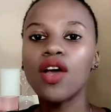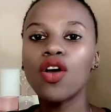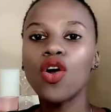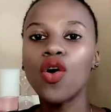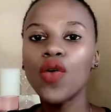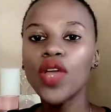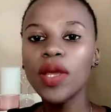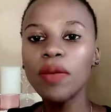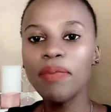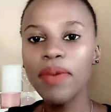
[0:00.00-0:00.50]

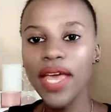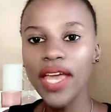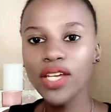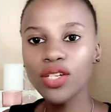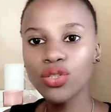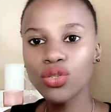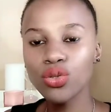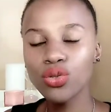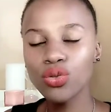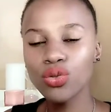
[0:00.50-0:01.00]
Going
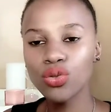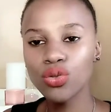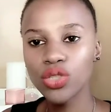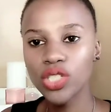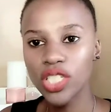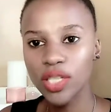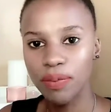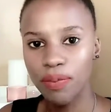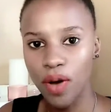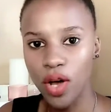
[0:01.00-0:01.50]
back to
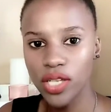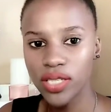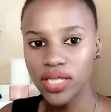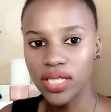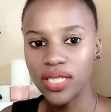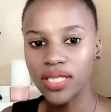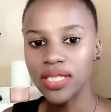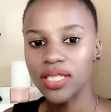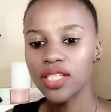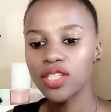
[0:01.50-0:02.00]

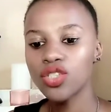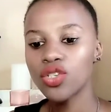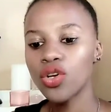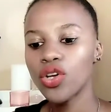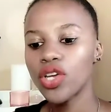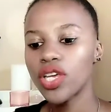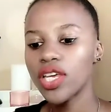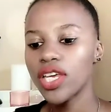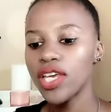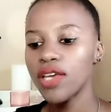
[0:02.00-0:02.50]
deposits.
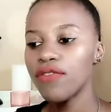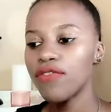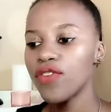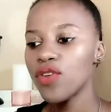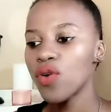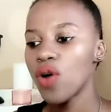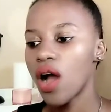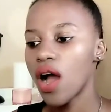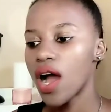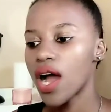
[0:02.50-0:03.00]
So if
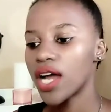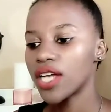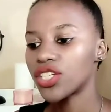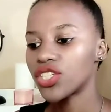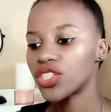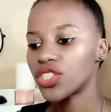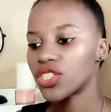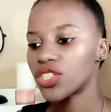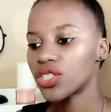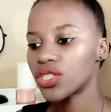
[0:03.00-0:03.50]
you are
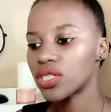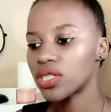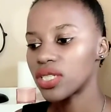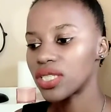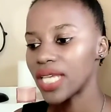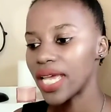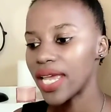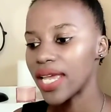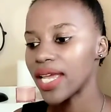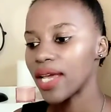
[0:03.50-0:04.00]

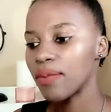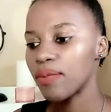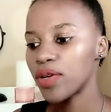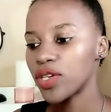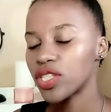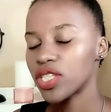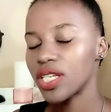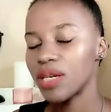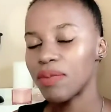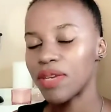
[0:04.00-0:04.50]
saying a
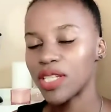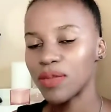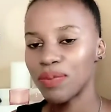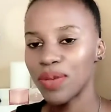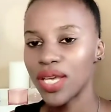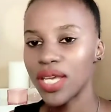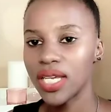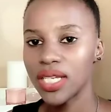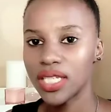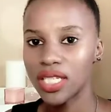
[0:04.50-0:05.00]
person must
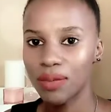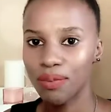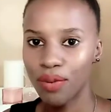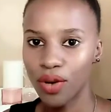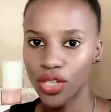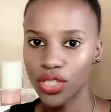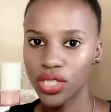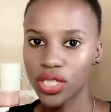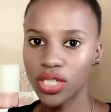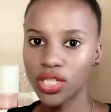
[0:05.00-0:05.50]
pay a
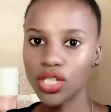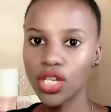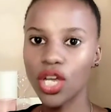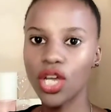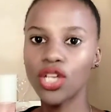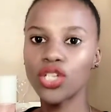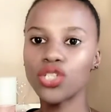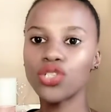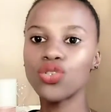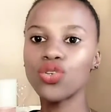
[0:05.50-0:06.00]
deposit
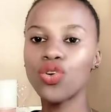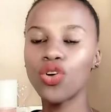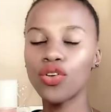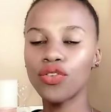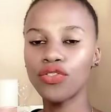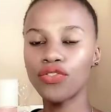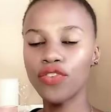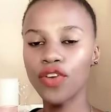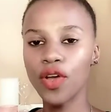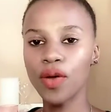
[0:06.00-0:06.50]
to
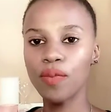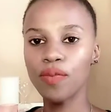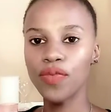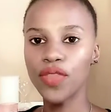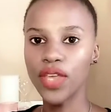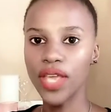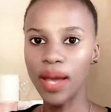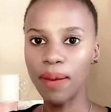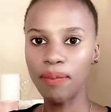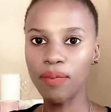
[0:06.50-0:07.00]
confirm
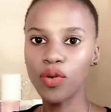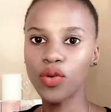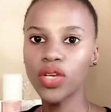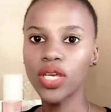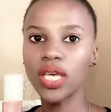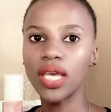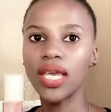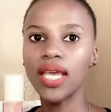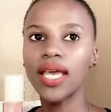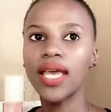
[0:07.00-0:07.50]
their
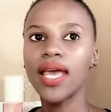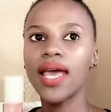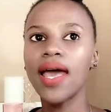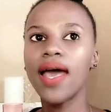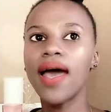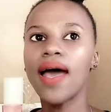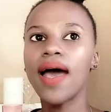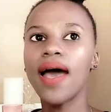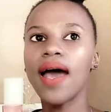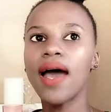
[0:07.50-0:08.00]
booking,
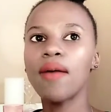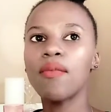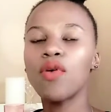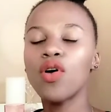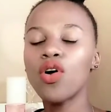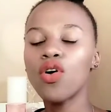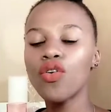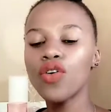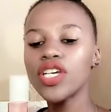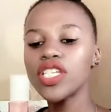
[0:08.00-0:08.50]

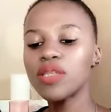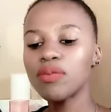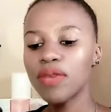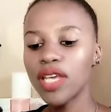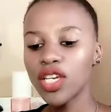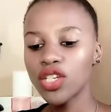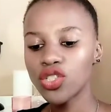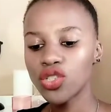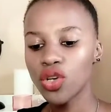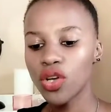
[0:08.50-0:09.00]
always
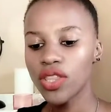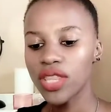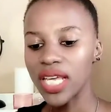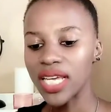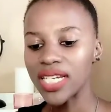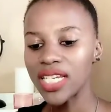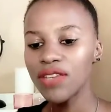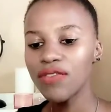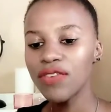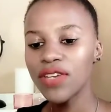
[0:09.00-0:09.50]
make sure
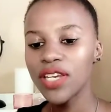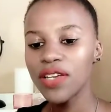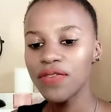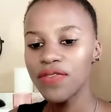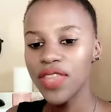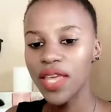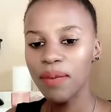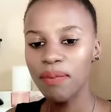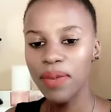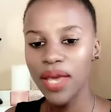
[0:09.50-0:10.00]
that even if
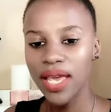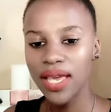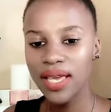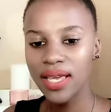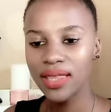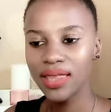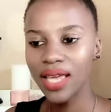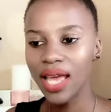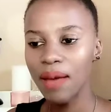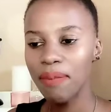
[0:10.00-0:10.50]
they
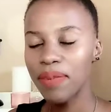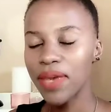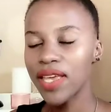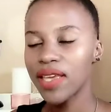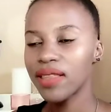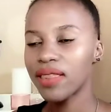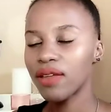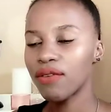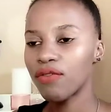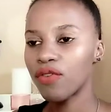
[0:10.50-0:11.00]
are
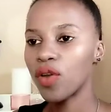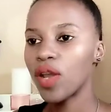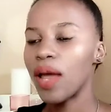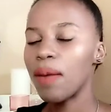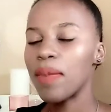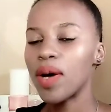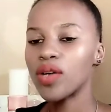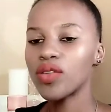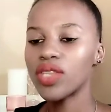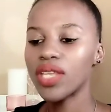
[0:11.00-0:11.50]
paying the full
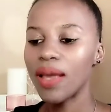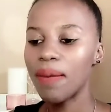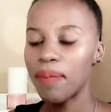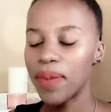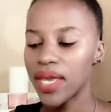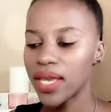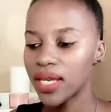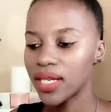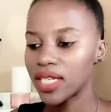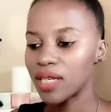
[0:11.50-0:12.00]
amount, they are
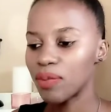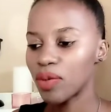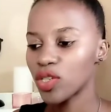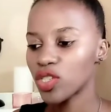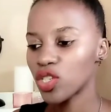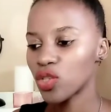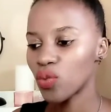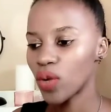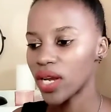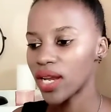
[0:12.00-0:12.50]
paying a
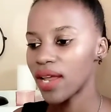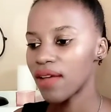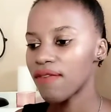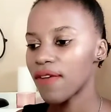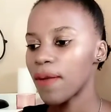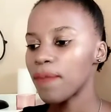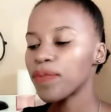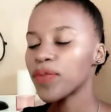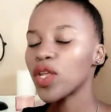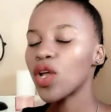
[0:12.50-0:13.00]
deposit,
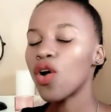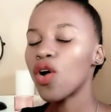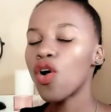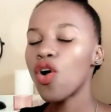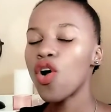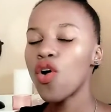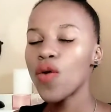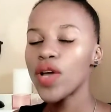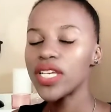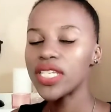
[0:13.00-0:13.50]
whatever,
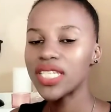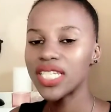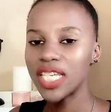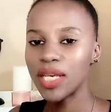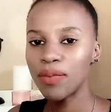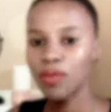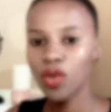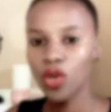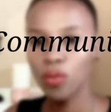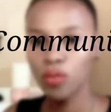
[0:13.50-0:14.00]
always
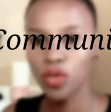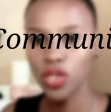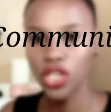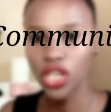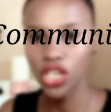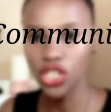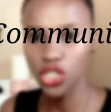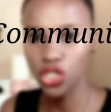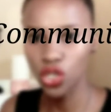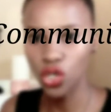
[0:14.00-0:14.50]
keep
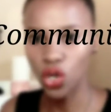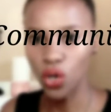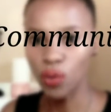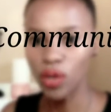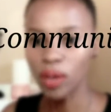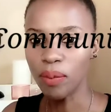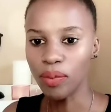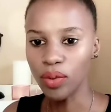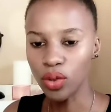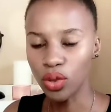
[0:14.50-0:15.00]
communication
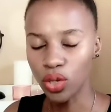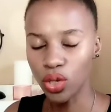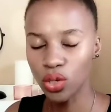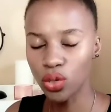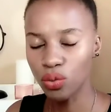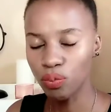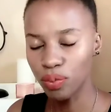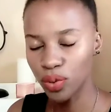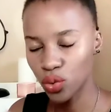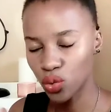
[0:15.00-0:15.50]
going
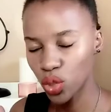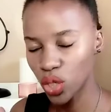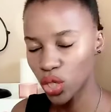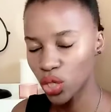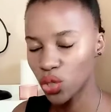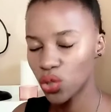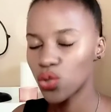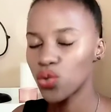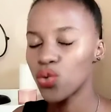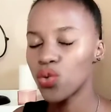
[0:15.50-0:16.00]

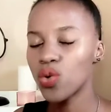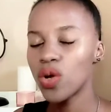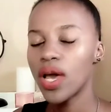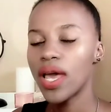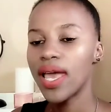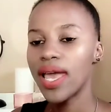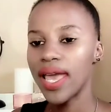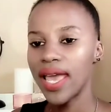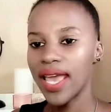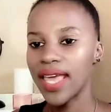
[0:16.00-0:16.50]
between you
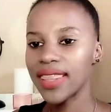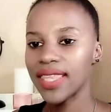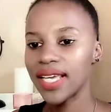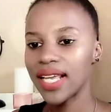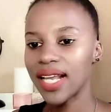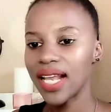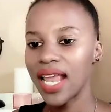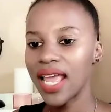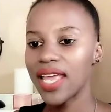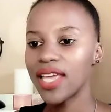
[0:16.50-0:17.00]
and the
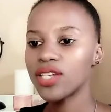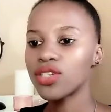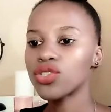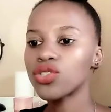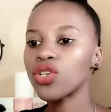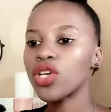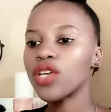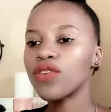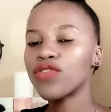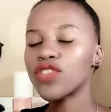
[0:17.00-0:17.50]
client.
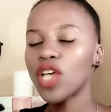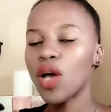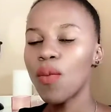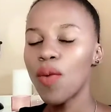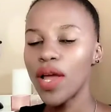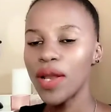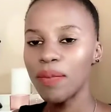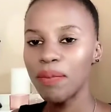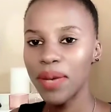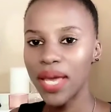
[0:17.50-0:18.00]
So if
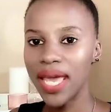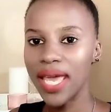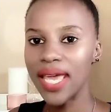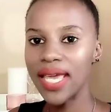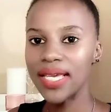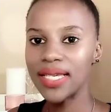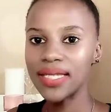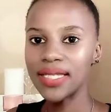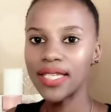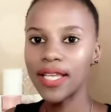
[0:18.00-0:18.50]
someone
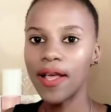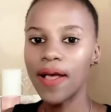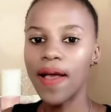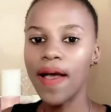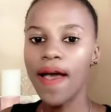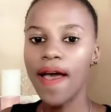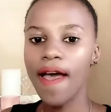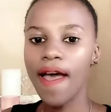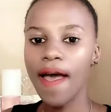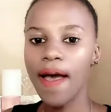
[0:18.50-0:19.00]
pays
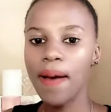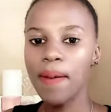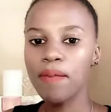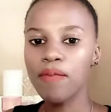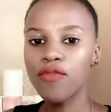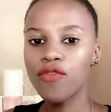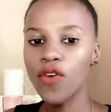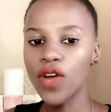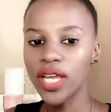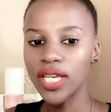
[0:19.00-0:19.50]

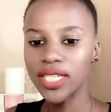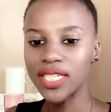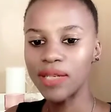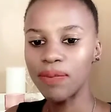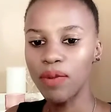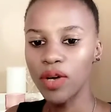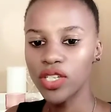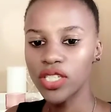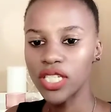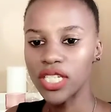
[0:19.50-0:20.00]
for a
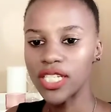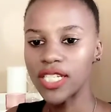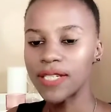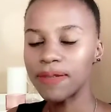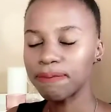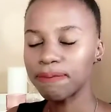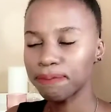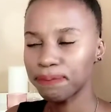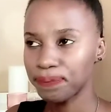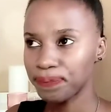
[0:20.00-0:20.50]

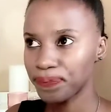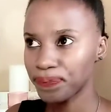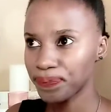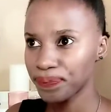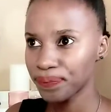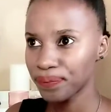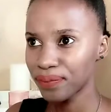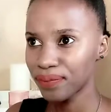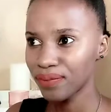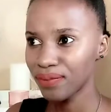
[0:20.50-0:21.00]
deposit,
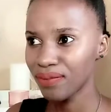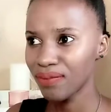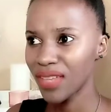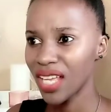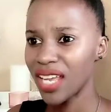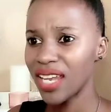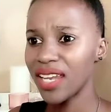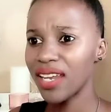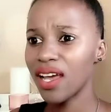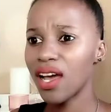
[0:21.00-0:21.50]

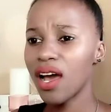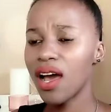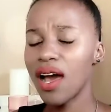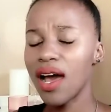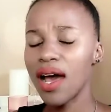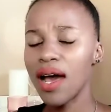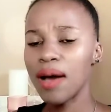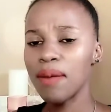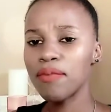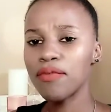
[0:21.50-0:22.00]

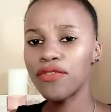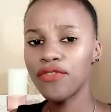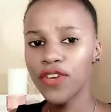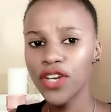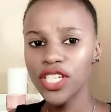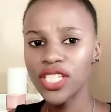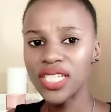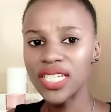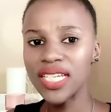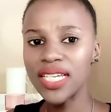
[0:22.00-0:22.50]

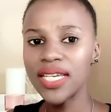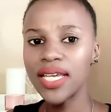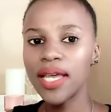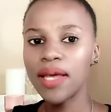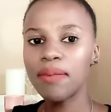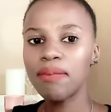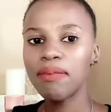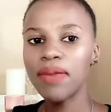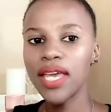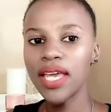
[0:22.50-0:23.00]
firstly,
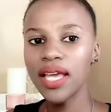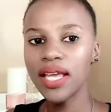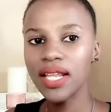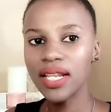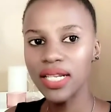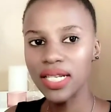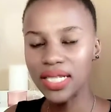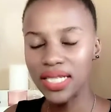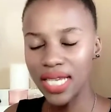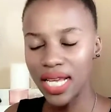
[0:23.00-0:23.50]

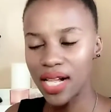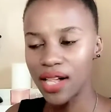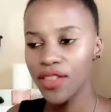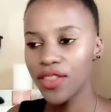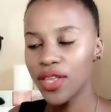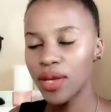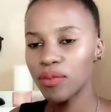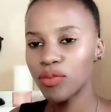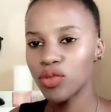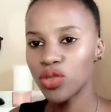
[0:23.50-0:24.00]
tell
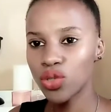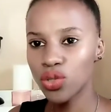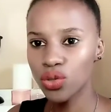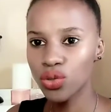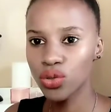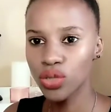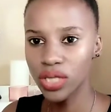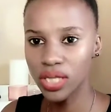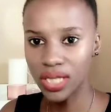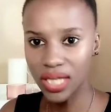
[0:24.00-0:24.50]
them to
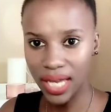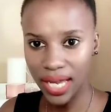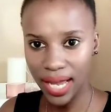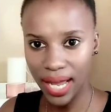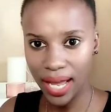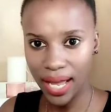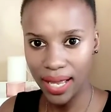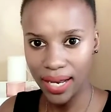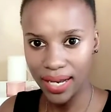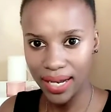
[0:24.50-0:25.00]
use
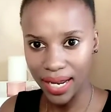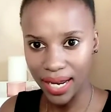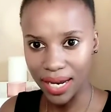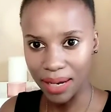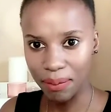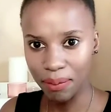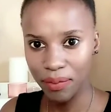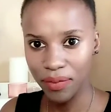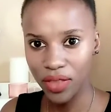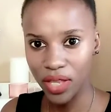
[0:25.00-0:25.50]
their
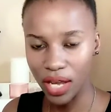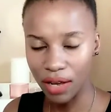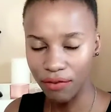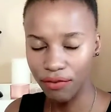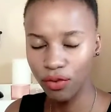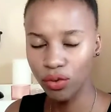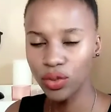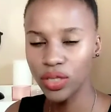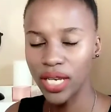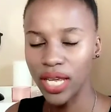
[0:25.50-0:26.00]
name, their full